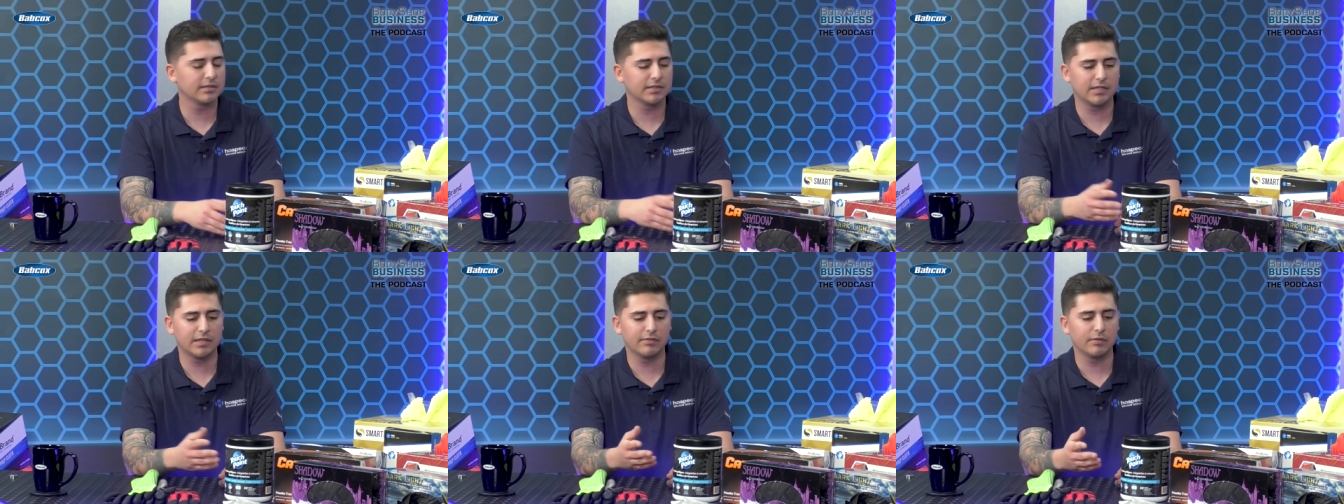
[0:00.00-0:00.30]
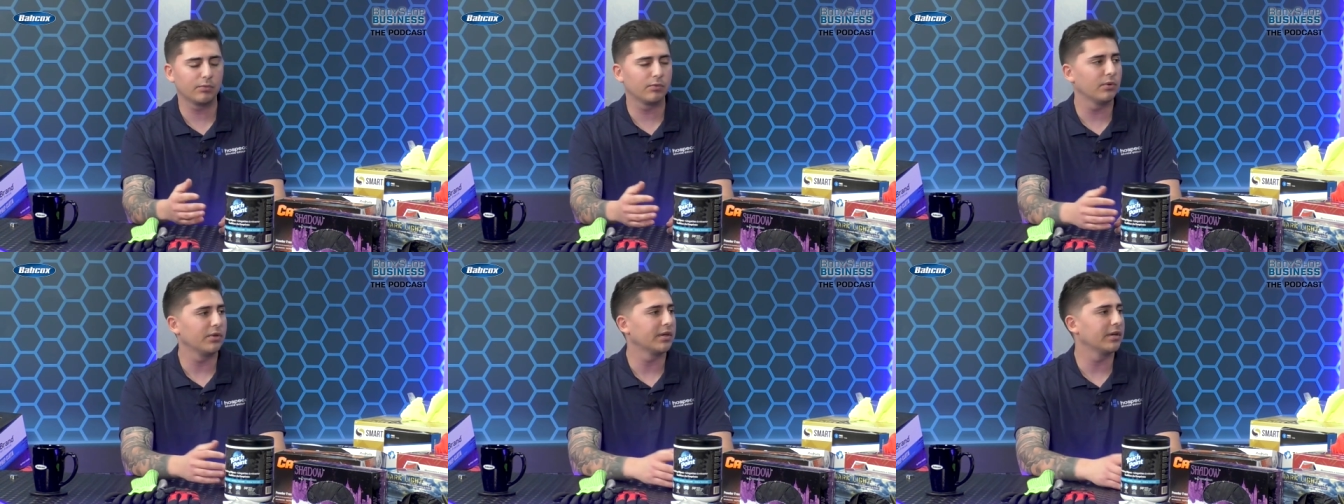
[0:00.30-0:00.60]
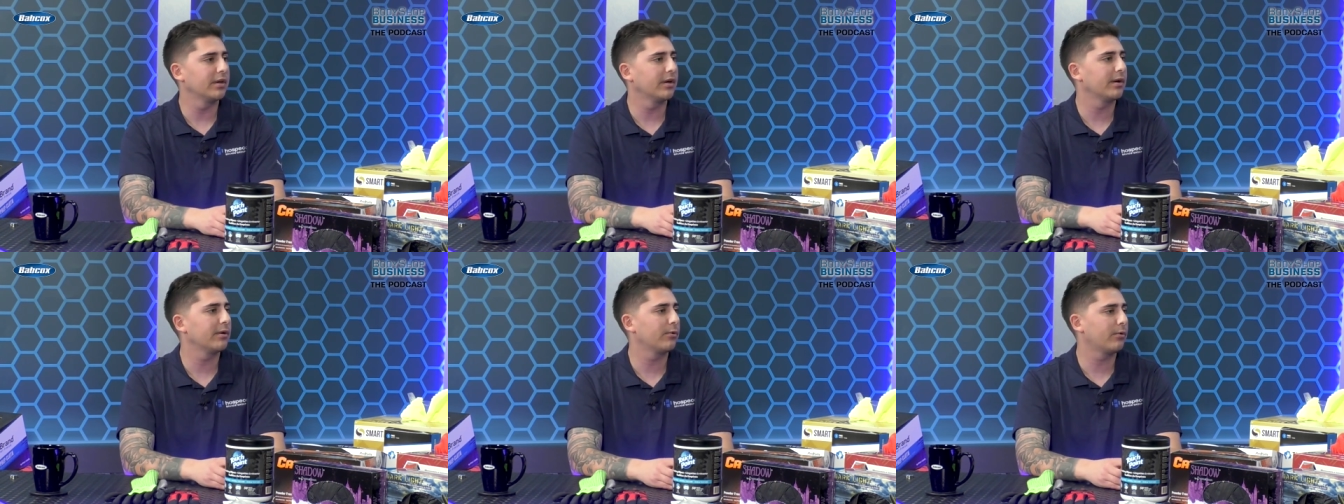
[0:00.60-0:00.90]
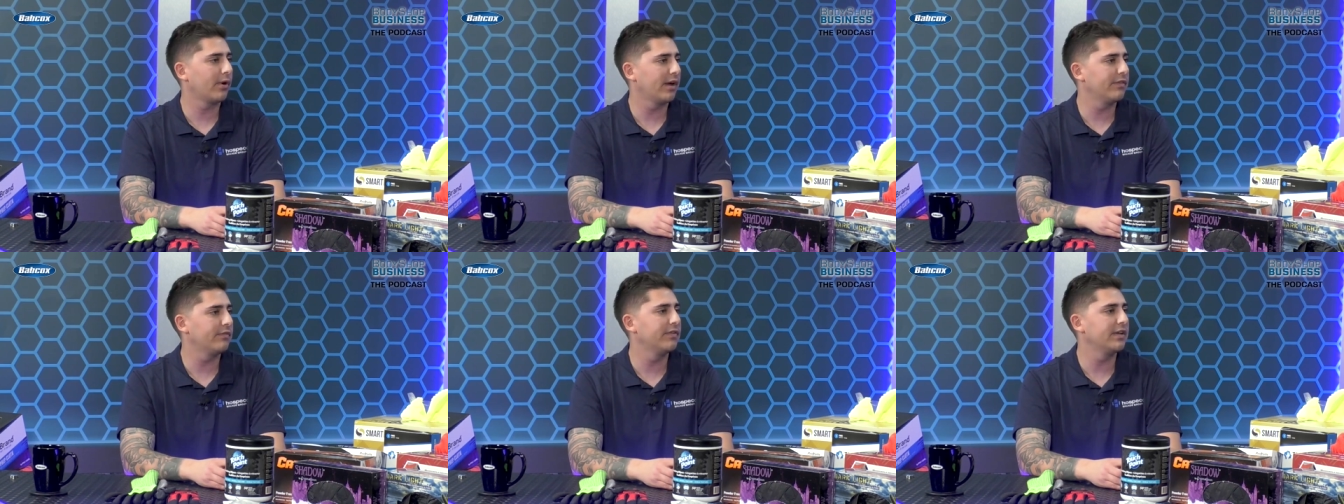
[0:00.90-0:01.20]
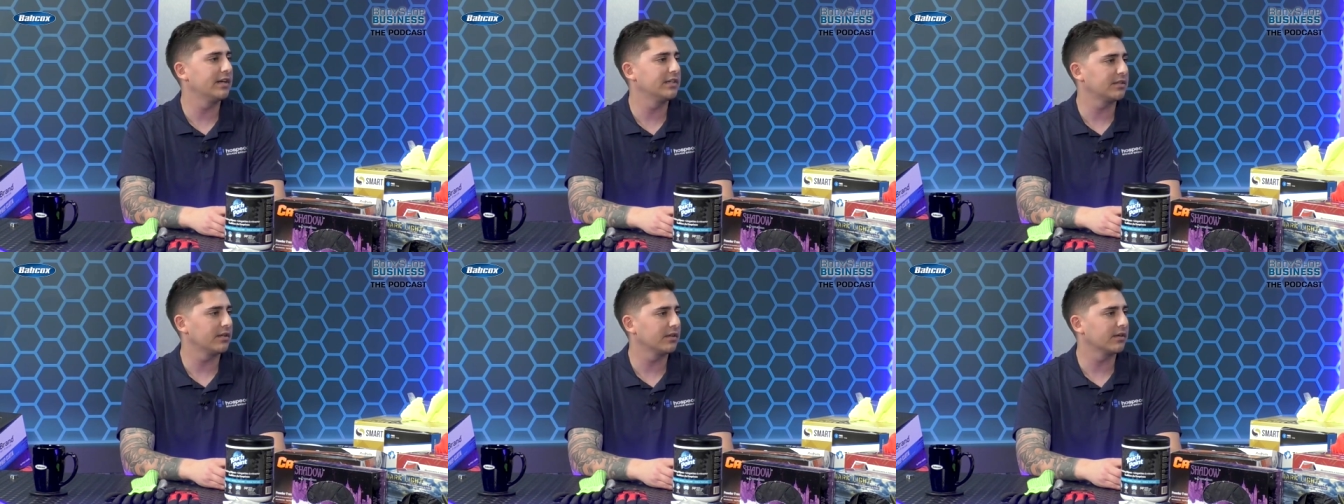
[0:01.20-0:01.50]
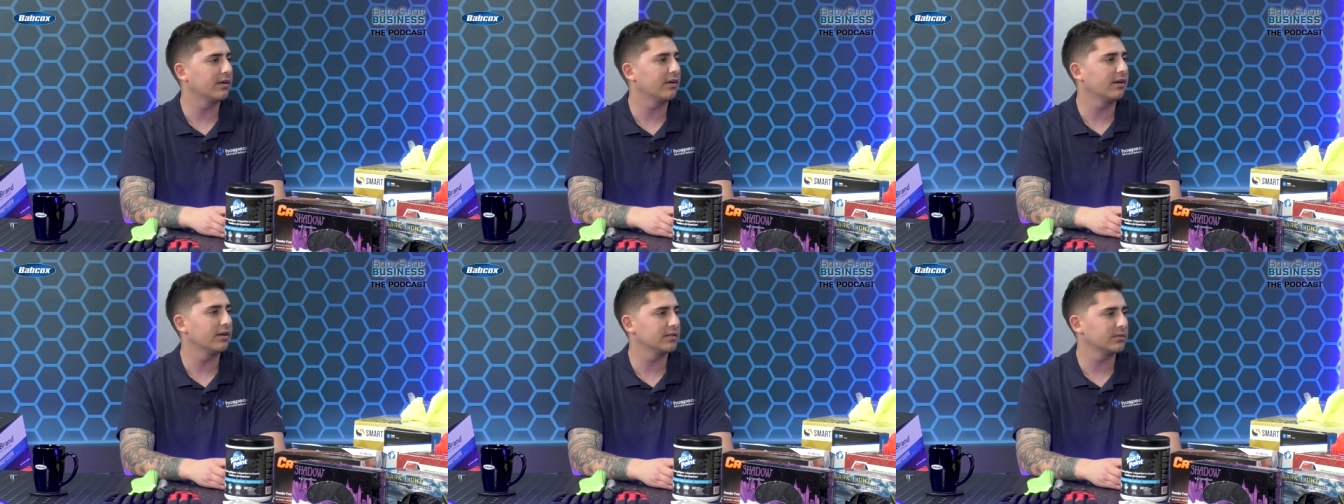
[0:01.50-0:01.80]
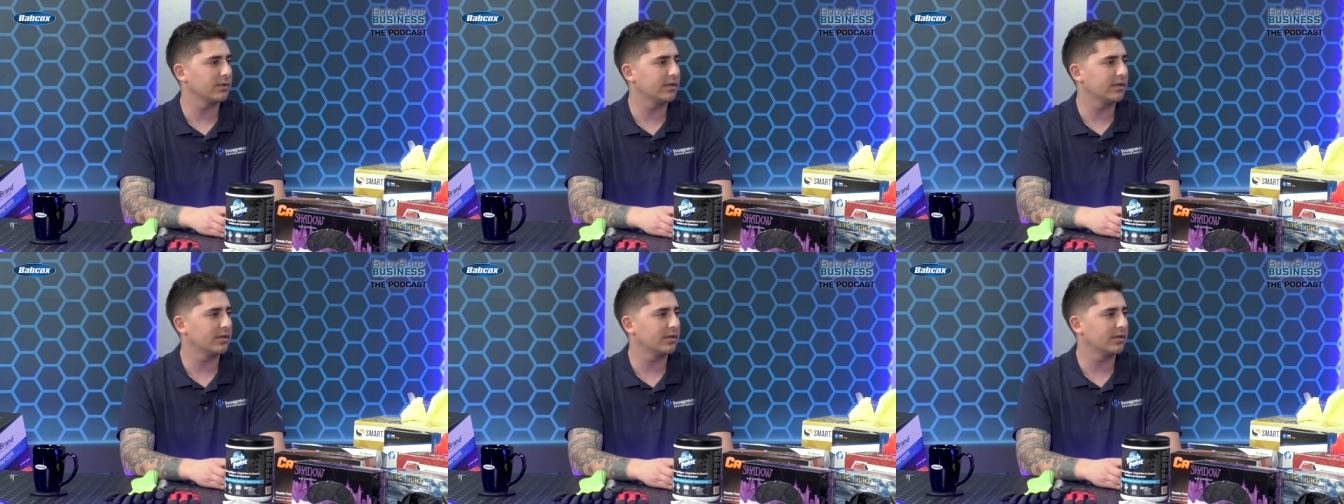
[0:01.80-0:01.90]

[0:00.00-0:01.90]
give a really great finish on the car as